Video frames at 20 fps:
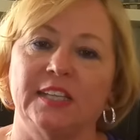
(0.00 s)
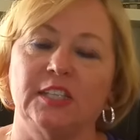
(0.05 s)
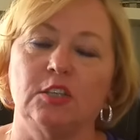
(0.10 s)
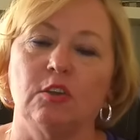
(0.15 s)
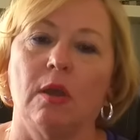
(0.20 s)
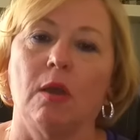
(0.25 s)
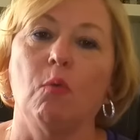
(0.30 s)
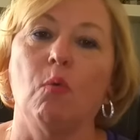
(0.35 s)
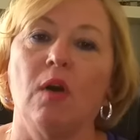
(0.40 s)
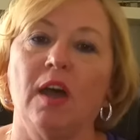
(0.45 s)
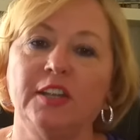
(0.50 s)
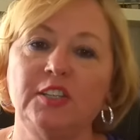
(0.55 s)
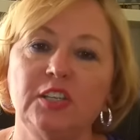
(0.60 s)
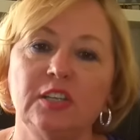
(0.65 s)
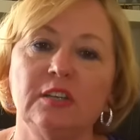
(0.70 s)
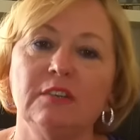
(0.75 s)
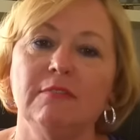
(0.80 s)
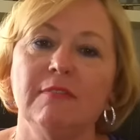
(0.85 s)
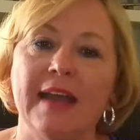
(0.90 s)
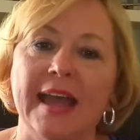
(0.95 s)
So I want
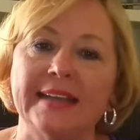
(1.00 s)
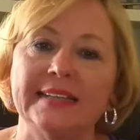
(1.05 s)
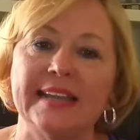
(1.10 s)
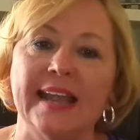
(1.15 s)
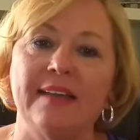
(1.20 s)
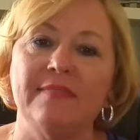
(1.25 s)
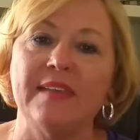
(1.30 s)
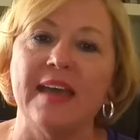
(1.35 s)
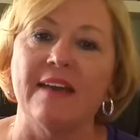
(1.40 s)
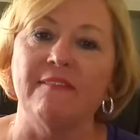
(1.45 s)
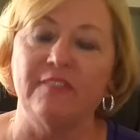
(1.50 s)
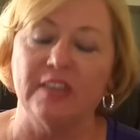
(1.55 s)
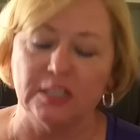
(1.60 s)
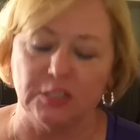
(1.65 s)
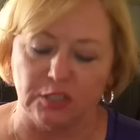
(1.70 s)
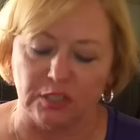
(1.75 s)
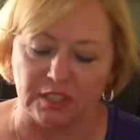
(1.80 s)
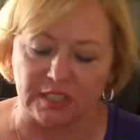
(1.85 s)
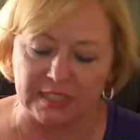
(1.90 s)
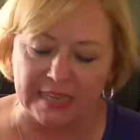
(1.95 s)
you to write down that
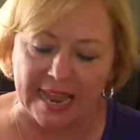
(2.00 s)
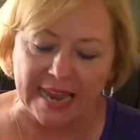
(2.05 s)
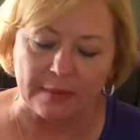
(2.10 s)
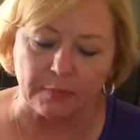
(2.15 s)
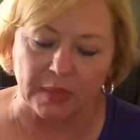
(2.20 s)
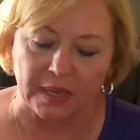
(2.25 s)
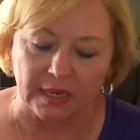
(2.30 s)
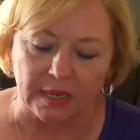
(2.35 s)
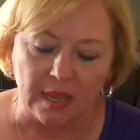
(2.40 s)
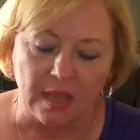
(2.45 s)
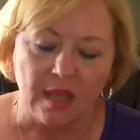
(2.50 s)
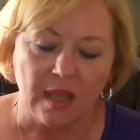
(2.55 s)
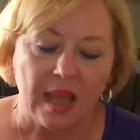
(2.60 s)
vision statement.